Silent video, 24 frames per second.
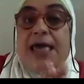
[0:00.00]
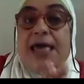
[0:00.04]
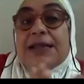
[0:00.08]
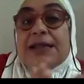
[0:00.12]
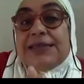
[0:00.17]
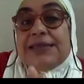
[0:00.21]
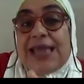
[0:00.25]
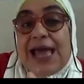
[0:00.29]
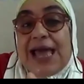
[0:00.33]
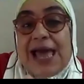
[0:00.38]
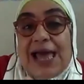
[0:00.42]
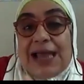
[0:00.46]

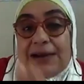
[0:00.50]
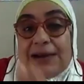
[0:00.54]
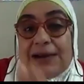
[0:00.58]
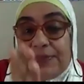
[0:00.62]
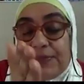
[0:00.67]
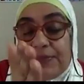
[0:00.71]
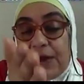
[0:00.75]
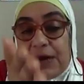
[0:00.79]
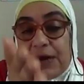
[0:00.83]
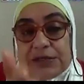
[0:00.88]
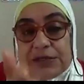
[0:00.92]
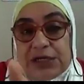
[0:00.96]
Dal,
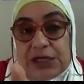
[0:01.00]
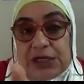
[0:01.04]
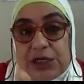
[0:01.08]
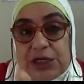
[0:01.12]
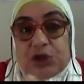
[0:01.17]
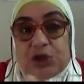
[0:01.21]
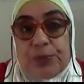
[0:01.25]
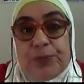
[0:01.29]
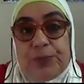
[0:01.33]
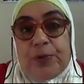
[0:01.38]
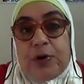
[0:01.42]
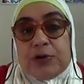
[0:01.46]
the
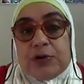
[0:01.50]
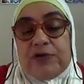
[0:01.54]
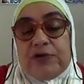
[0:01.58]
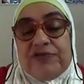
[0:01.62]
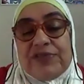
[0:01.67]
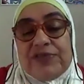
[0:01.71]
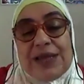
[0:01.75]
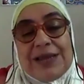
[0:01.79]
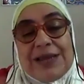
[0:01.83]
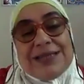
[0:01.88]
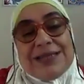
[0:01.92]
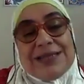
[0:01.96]
articulation point of
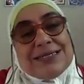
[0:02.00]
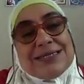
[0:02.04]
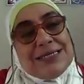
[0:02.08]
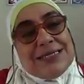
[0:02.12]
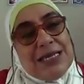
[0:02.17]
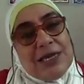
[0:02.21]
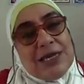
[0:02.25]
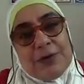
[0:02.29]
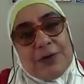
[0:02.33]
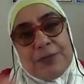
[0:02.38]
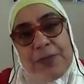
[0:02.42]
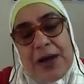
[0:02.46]
dal is
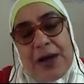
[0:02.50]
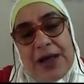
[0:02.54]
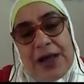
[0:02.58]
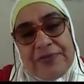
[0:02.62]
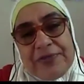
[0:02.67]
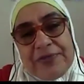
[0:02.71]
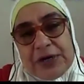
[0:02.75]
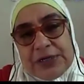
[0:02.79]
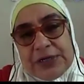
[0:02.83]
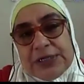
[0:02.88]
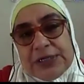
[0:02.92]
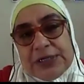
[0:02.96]
nearby
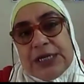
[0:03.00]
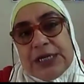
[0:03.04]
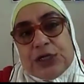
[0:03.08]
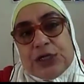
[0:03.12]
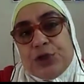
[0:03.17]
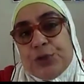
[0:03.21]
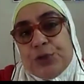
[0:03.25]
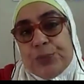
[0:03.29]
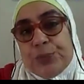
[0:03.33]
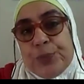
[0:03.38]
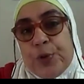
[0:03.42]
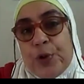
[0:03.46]
the
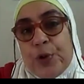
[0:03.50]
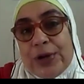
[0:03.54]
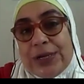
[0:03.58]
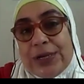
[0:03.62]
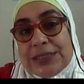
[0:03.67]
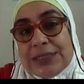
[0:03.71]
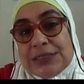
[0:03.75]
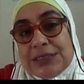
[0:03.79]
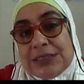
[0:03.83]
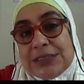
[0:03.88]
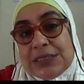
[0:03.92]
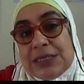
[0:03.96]
articulation
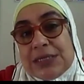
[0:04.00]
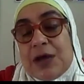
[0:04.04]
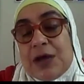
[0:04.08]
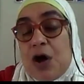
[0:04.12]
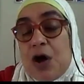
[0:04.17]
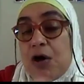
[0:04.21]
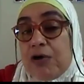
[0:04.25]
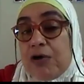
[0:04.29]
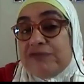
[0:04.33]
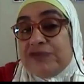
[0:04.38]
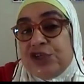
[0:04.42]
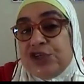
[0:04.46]
point
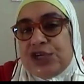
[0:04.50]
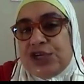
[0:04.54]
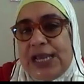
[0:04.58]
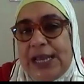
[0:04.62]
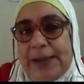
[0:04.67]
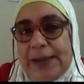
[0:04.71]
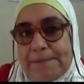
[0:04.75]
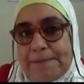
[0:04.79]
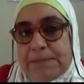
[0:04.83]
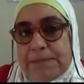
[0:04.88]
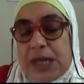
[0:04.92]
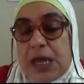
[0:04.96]
of
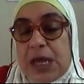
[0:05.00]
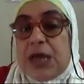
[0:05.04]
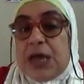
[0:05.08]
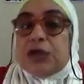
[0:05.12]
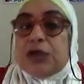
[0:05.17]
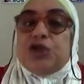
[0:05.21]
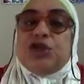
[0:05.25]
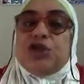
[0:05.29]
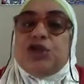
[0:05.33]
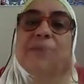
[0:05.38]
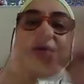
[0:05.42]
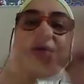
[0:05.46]
jim.
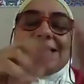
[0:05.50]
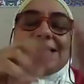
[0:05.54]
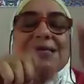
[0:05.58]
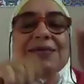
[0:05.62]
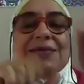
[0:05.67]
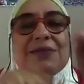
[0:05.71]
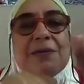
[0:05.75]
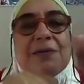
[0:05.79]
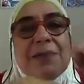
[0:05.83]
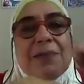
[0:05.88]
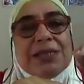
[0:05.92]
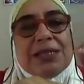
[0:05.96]
Jim, it
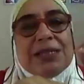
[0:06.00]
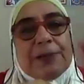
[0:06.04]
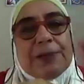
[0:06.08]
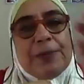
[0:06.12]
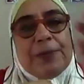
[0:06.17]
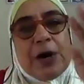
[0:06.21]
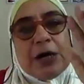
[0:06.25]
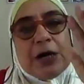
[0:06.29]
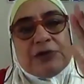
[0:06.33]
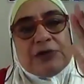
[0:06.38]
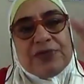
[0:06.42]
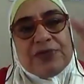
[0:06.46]
is the middle
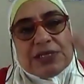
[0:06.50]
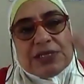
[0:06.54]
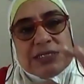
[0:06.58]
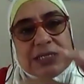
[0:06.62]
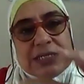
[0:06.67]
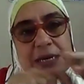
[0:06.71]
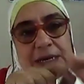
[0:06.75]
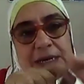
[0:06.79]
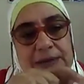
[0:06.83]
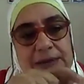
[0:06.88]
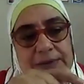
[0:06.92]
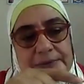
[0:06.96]
part of the
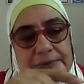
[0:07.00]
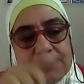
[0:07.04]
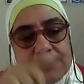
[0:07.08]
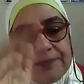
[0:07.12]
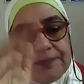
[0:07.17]
tongue.